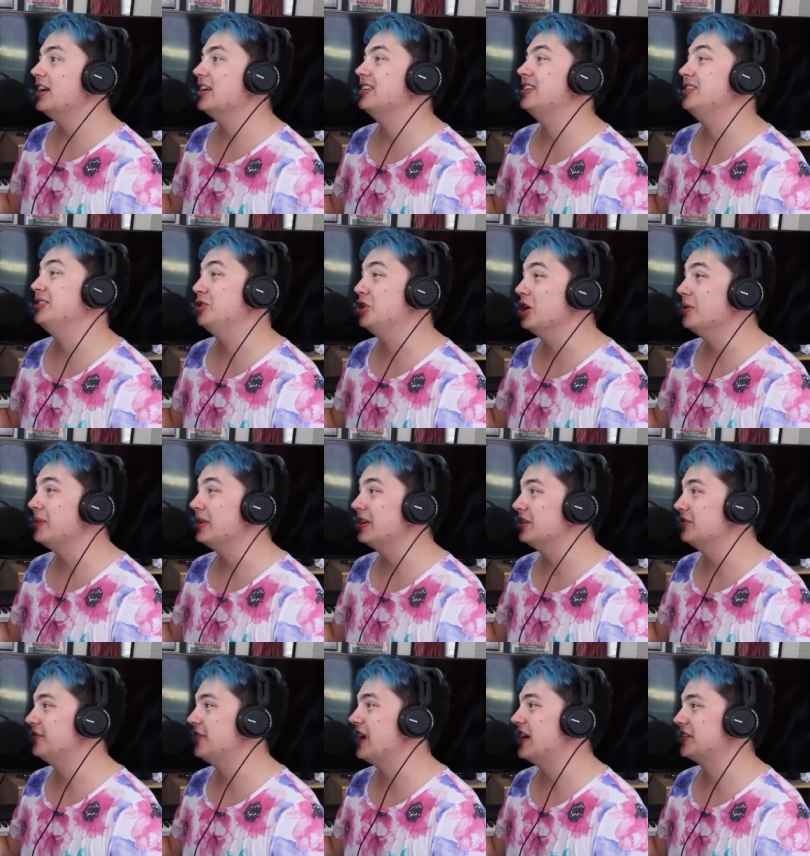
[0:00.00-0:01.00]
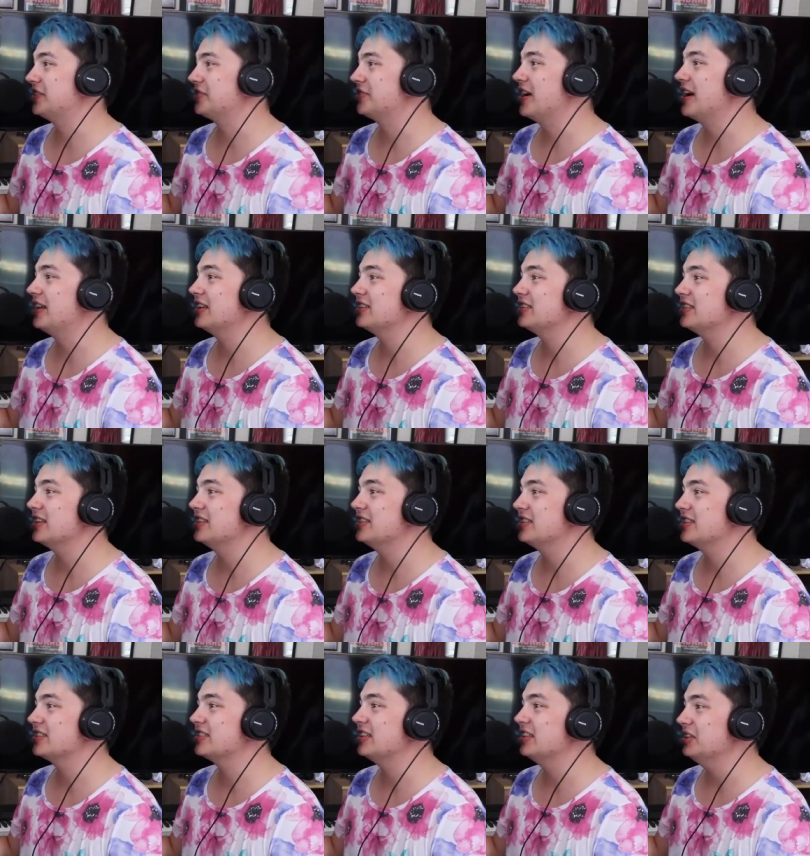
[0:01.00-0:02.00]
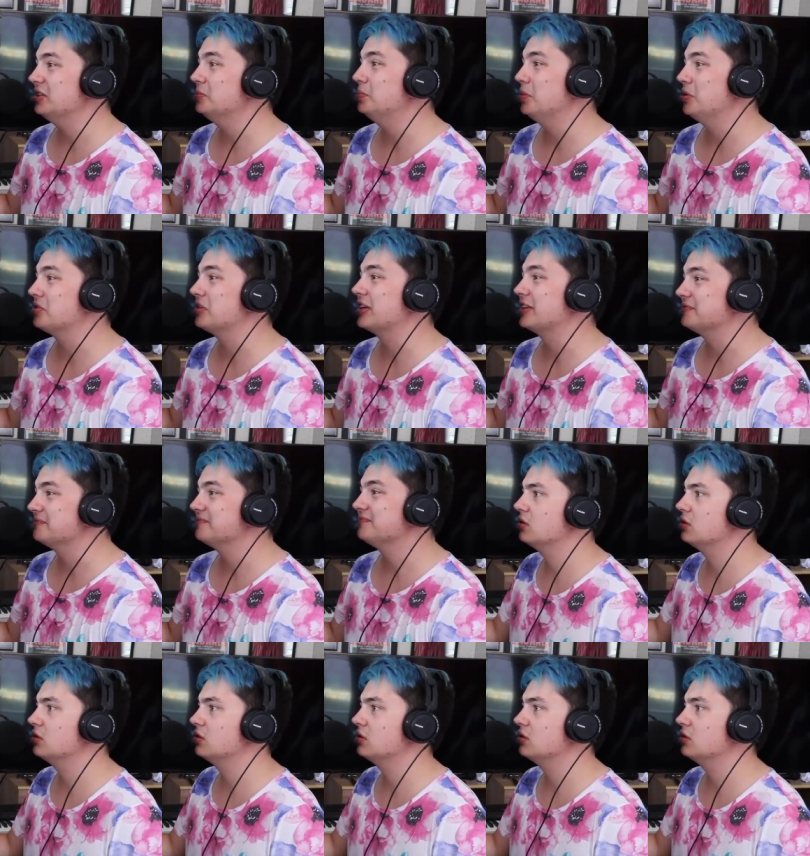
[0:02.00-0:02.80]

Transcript: It could be a little faster, right? It's just a little boring.